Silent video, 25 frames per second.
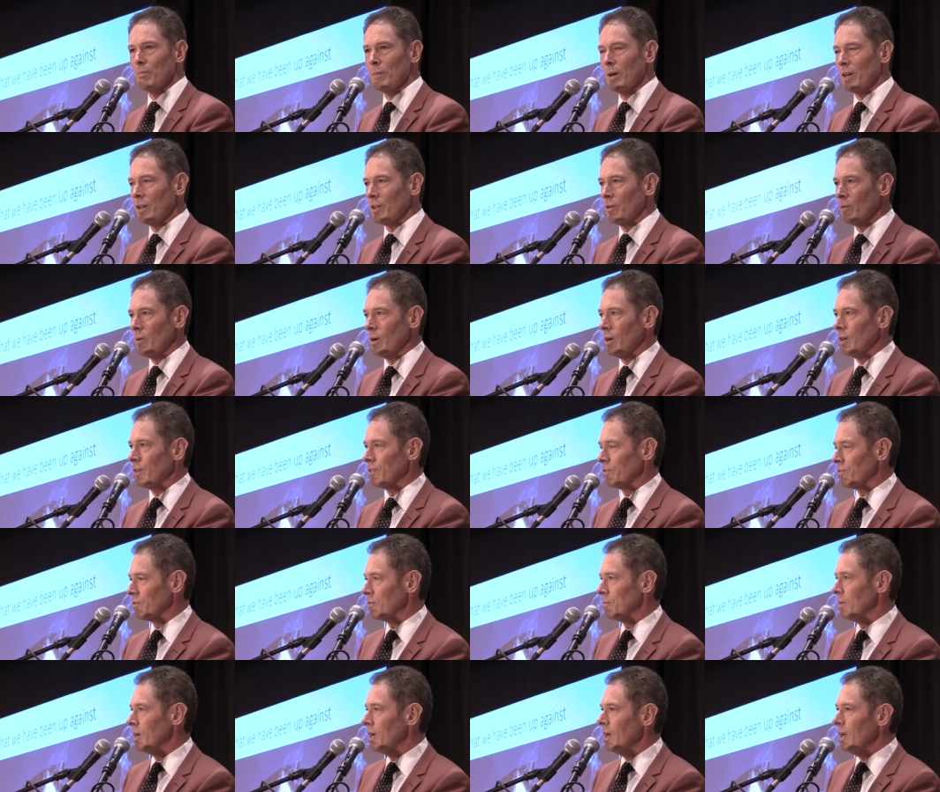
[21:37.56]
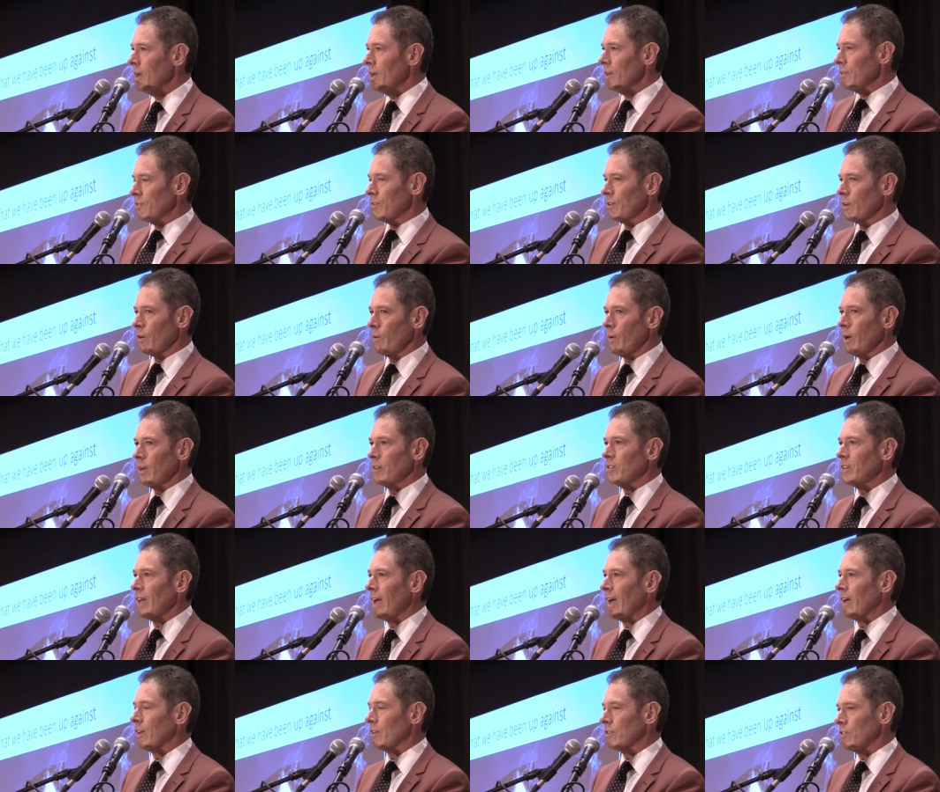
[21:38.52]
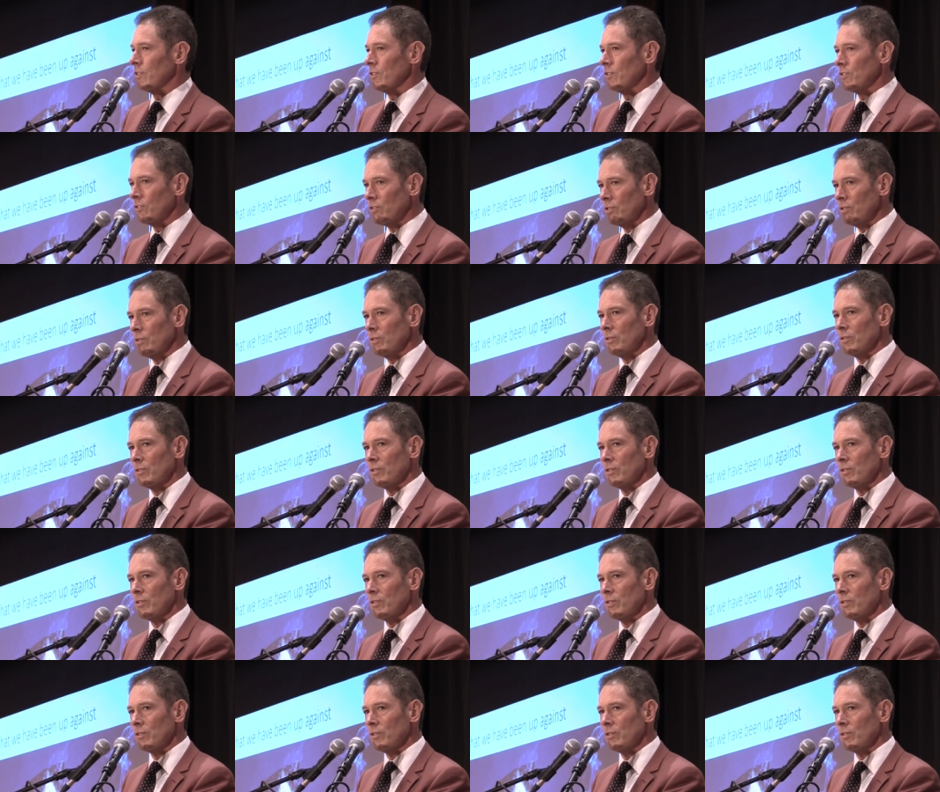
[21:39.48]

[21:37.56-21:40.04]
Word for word: money raised from cigarette taxes to,